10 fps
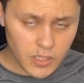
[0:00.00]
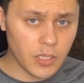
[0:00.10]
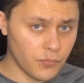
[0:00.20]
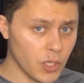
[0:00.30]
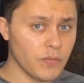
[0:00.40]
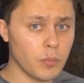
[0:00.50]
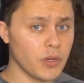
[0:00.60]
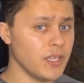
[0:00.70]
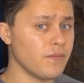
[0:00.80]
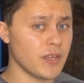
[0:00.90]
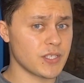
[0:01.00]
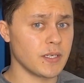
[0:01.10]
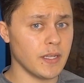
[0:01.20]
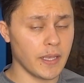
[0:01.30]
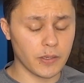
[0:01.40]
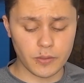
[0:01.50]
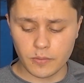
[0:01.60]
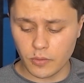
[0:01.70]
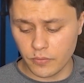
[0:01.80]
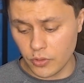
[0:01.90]
if you have your money invested in Anchor,
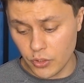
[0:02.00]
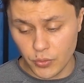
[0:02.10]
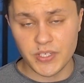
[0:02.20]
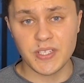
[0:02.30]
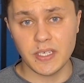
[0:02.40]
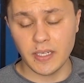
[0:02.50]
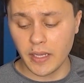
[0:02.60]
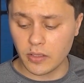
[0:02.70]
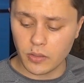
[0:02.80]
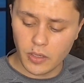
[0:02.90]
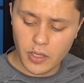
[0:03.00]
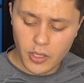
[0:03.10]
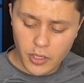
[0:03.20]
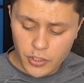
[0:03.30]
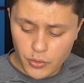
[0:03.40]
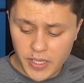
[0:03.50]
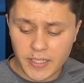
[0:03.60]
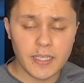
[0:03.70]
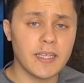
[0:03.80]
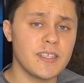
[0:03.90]
your UST in Anchor, you're getting
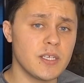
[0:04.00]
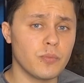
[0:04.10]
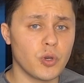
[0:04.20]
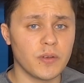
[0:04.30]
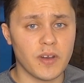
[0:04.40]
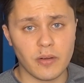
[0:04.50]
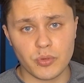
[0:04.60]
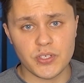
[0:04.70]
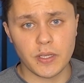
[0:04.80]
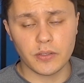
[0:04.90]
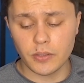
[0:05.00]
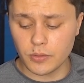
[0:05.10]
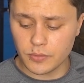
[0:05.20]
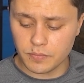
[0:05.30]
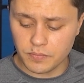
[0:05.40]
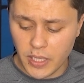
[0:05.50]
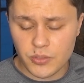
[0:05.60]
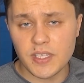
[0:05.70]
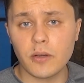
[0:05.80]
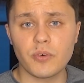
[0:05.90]
that 19.5% yield. Now,
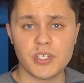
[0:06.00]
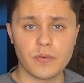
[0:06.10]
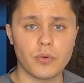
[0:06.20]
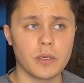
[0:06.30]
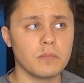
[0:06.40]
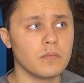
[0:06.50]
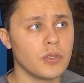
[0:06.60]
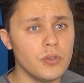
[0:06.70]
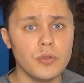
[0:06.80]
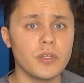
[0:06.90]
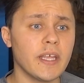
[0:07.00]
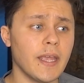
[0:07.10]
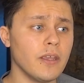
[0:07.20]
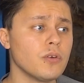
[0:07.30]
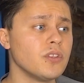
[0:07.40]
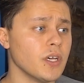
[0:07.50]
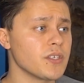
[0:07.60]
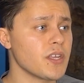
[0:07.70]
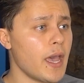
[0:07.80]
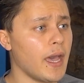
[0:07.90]
it's not risk free. You know that Anchor
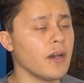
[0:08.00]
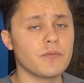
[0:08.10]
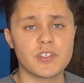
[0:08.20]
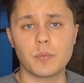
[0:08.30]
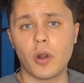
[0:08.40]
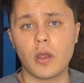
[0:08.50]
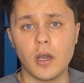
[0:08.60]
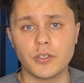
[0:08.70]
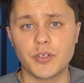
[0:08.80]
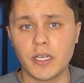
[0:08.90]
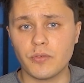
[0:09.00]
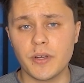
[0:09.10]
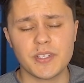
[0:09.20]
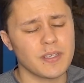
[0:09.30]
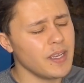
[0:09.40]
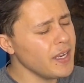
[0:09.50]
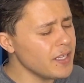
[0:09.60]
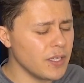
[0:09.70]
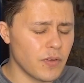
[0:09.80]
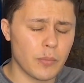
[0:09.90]
does have smart contract risk.
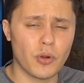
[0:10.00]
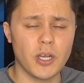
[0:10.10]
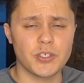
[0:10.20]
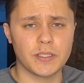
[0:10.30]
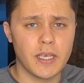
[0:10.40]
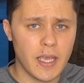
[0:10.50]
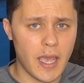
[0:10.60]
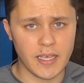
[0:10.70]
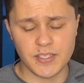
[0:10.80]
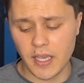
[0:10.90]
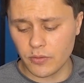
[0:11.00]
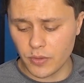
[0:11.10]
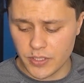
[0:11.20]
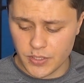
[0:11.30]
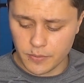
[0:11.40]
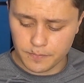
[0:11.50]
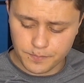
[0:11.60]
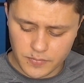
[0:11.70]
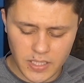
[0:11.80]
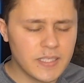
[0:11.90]
Any DeFi project has that risk.
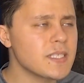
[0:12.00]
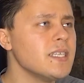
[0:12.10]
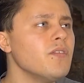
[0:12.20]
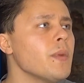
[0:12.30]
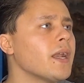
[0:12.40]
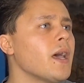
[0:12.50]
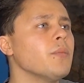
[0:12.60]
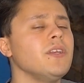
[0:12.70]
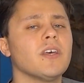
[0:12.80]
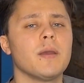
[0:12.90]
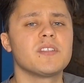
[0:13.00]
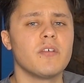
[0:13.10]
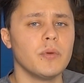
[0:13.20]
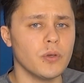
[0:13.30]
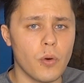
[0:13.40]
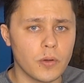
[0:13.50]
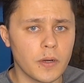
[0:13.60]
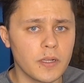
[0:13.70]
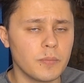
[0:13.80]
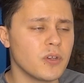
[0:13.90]
It doesn't even matter how many times they've been
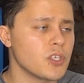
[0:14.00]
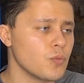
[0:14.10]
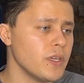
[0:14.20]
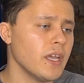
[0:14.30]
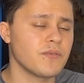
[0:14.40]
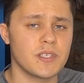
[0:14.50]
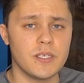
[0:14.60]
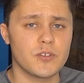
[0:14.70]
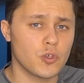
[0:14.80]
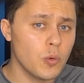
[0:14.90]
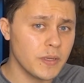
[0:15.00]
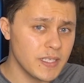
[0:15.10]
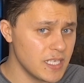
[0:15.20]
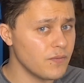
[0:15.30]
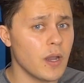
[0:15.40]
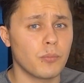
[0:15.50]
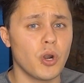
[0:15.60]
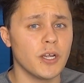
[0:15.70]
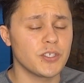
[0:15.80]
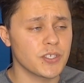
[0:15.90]
audited because we have seen so many DeFi
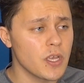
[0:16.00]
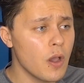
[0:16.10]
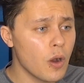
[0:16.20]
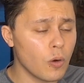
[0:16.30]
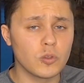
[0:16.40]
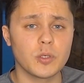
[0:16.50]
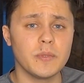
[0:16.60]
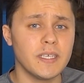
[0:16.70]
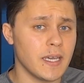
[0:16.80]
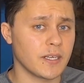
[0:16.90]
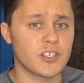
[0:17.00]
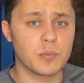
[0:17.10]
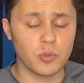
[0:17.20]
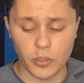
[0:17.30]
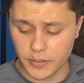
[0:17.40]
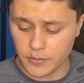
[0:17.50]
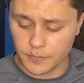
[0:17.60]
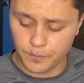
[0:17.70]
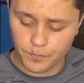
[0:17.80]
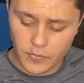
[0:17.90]
projects ultimately get exploited.
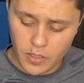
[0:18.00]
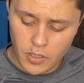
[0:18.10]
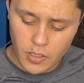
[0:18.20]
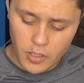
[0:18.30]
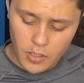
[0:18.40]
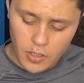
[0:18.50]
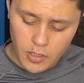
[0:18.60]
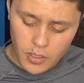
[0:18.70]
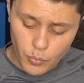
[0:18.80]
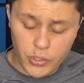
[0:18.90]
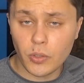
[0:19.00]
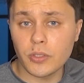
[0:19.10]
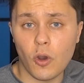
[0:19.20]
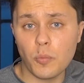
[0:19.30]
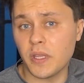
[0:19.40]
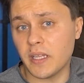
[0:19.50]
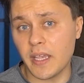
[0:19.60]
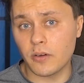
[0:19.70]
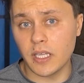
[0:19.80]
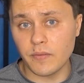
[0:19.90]
We can only hope that
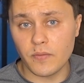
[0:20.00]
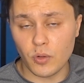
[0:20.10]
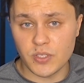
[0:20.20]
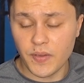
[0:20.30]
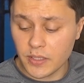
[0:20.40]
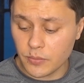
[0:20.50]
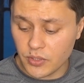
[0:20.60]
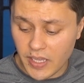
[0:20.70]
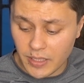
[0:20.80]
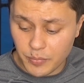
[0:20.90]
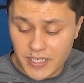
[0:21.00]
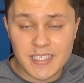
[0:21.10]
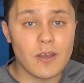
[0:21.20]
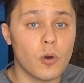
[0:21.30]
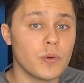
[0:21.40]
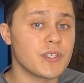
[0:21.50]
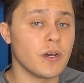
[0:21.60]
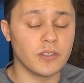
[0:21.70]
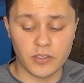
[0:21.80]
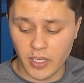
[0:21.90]
Anchor never falls victim to that, but it's always
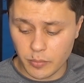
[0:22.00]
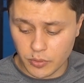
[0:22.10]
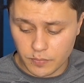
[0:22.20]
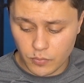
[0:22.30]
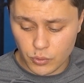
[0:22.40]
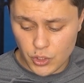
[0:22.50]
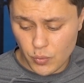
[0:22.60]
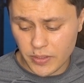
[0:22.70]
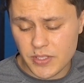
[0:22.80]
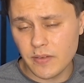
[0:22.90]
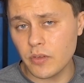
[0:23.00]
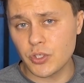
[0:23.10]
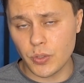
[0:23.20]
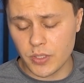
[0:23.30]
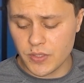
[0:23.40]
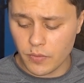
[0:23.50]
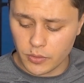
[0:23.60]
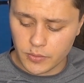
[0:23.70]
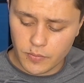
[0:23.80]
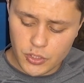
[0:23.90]
on the table, which is why there's even insurance for
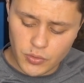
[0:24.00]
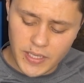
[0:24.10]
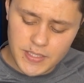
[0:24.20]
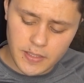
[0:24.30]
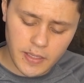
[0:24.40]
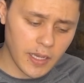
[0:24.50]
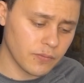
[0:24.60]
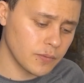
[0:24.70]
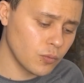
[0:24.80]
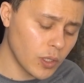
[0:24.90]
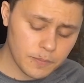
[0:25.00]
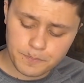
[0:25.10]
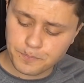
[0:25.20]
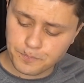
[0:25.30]
it. So 19 and a half. Well,